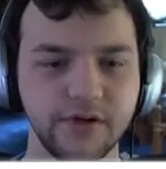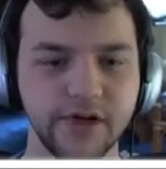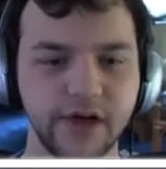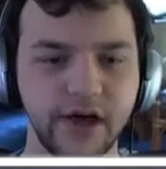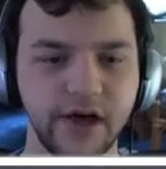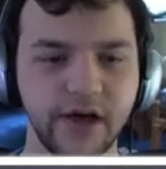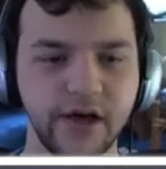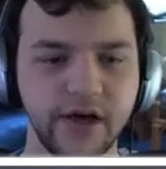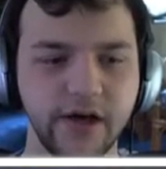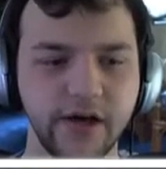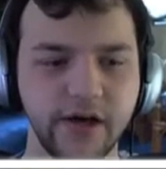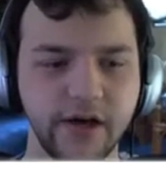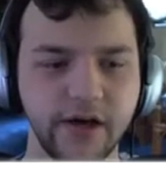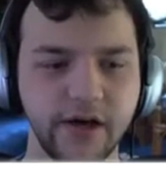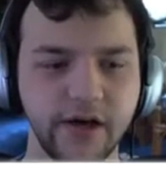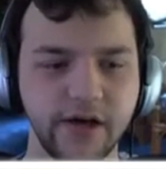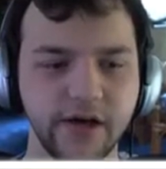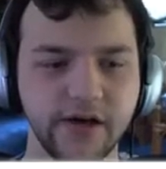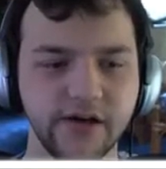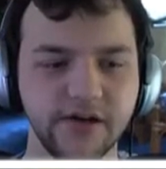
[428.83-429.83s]
Okay,
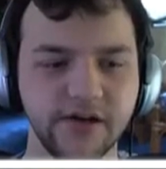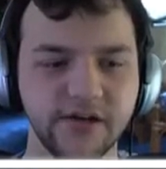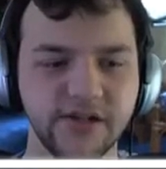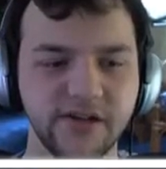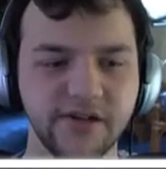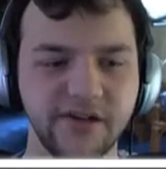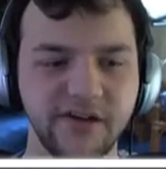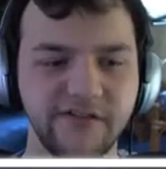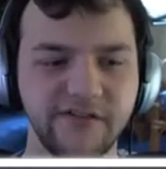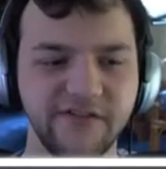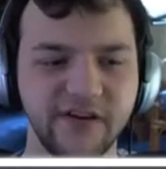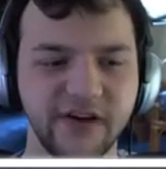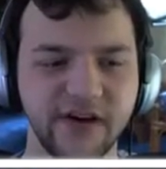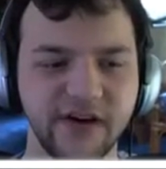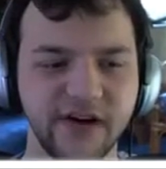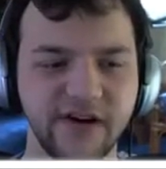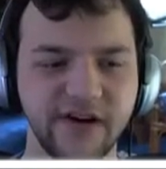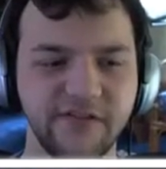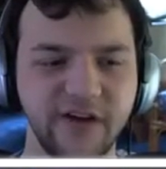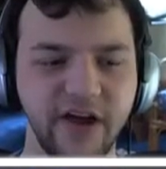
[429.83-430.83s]

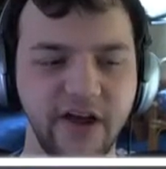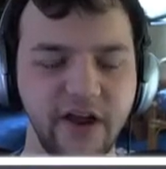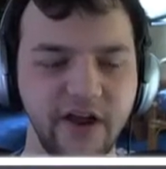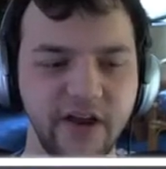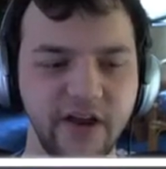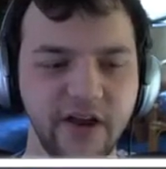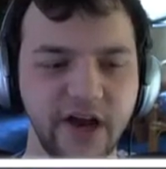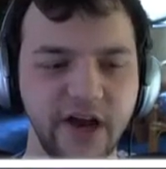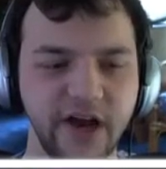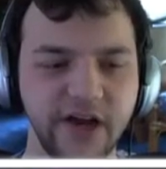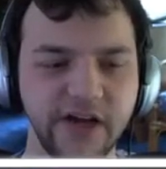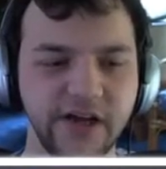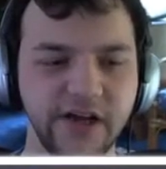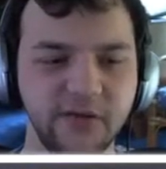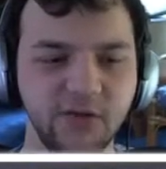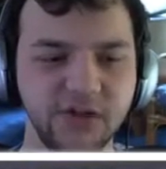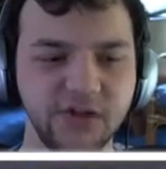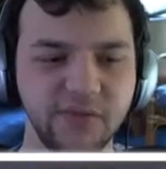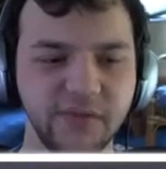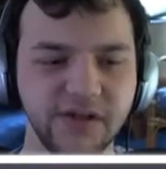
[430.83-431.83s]
75, 80,
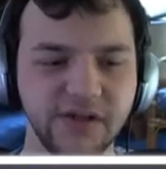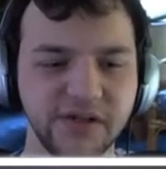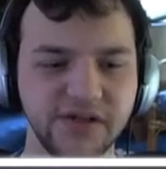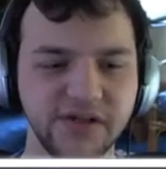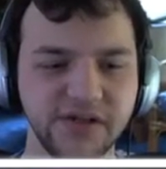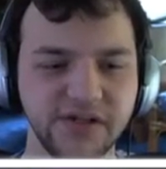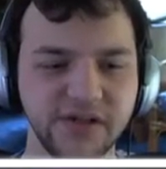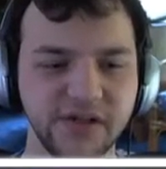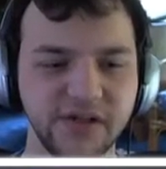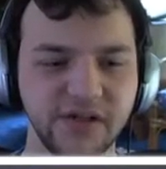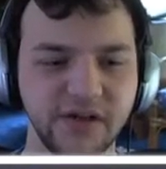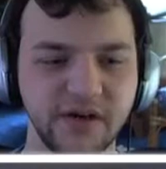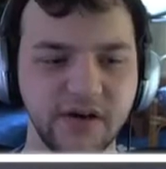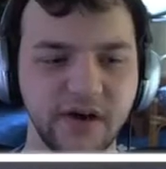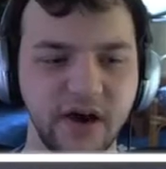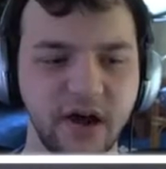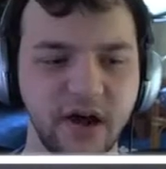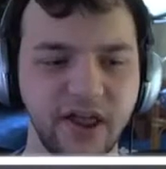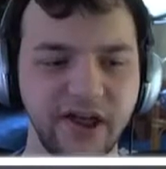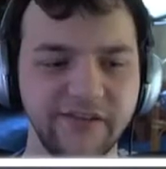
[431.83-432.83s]
90, which means
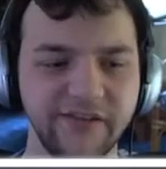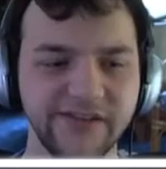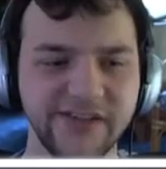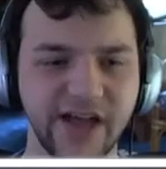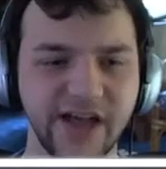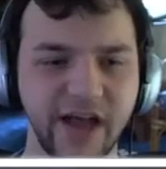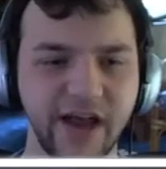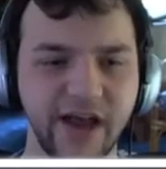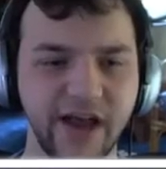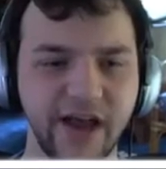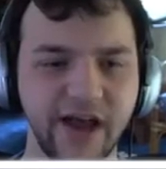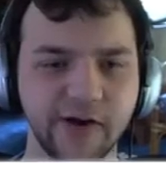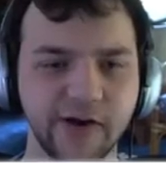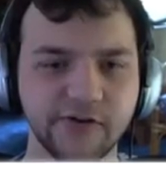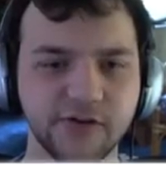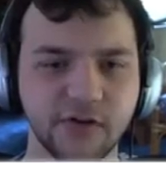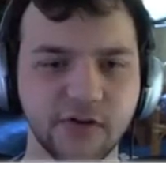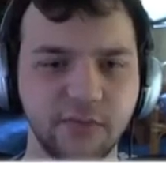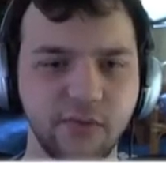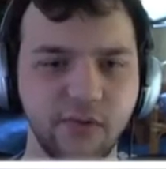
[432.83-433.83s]
I'll have 10
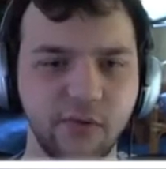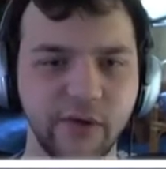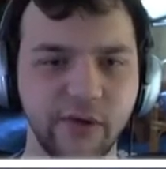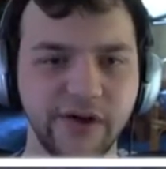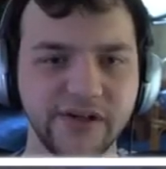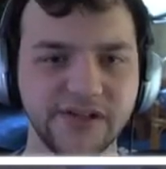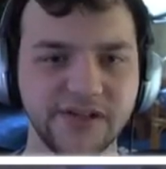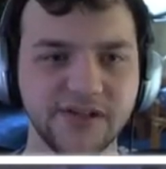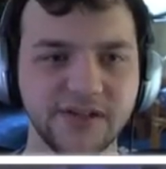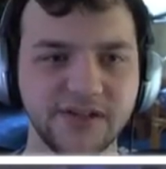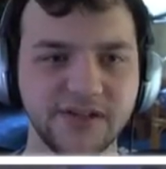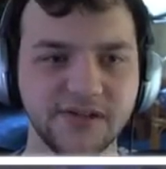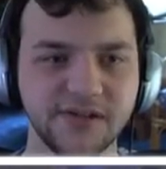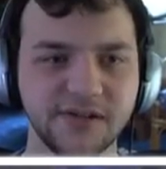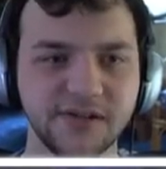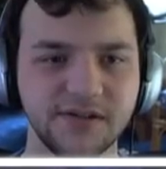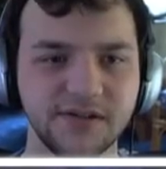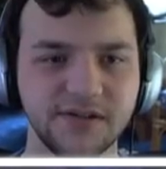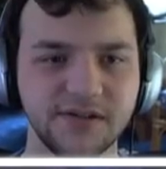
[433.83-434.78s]
extra points.